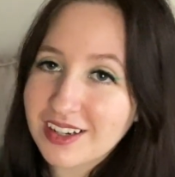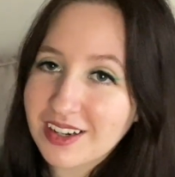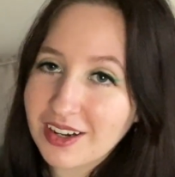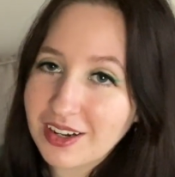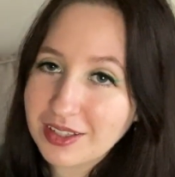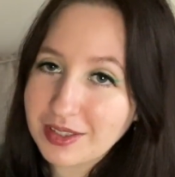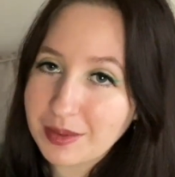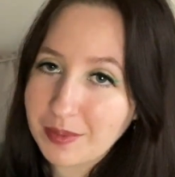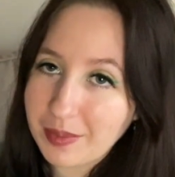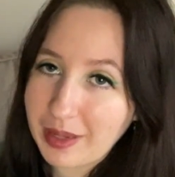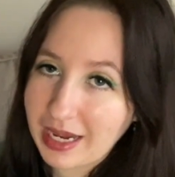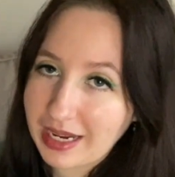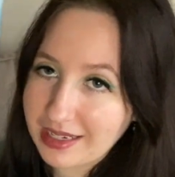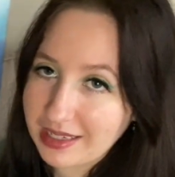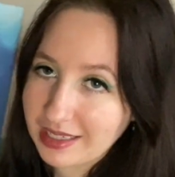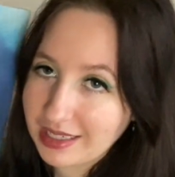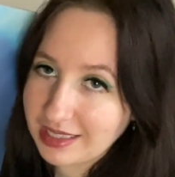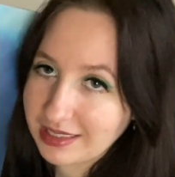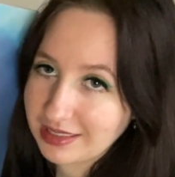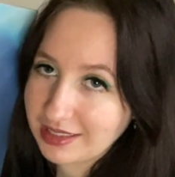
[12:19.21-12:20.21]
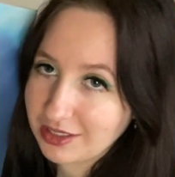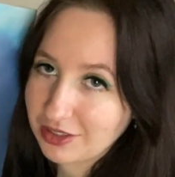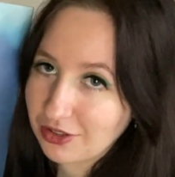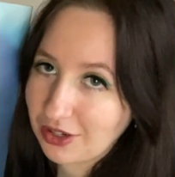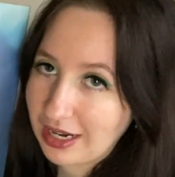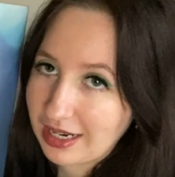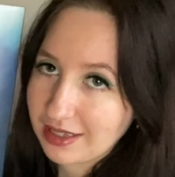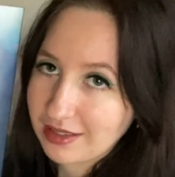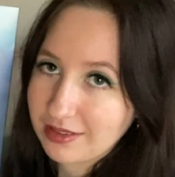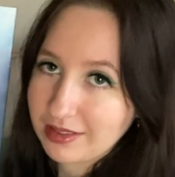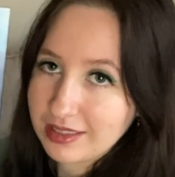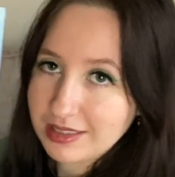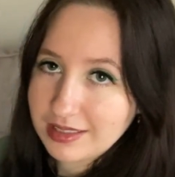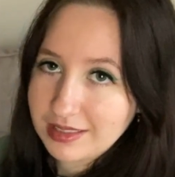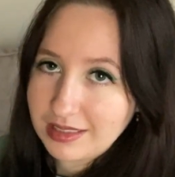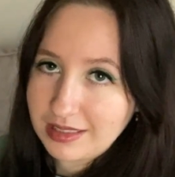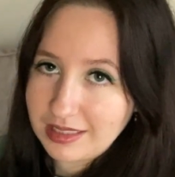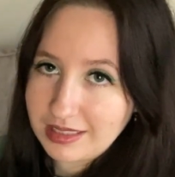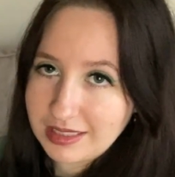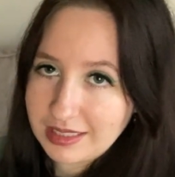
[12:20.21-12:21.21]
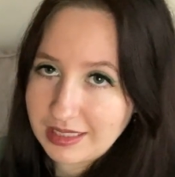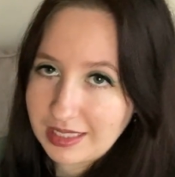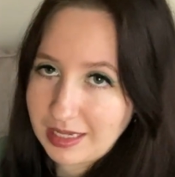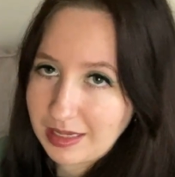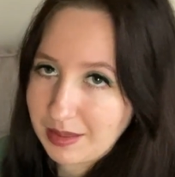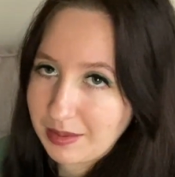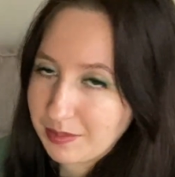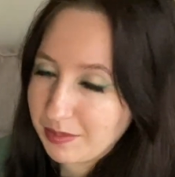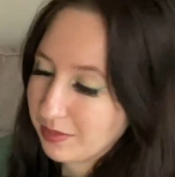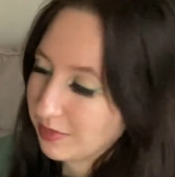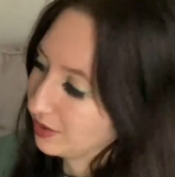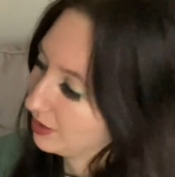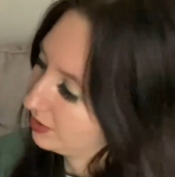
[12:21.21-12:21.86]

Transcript: On the back it has the track list in the same